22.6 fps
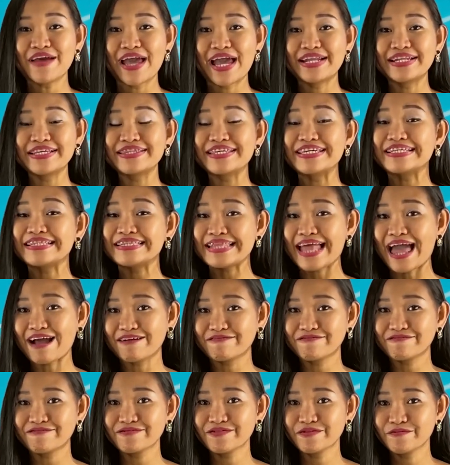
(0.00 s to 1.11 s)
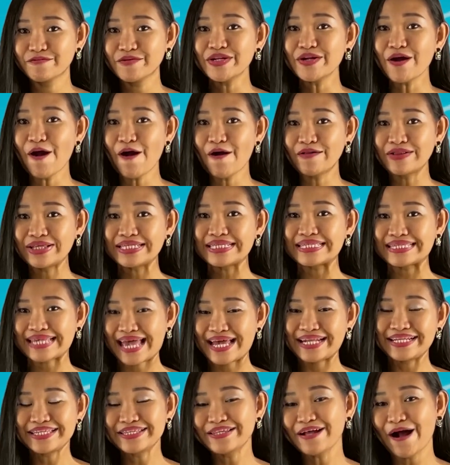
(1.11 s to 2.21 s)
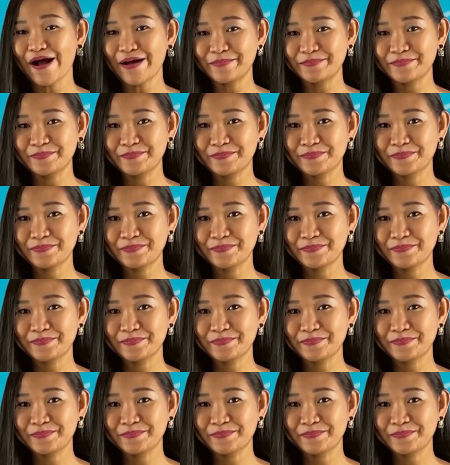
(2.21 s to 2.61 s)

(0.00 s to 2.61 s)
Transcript: anything left when all is said and done.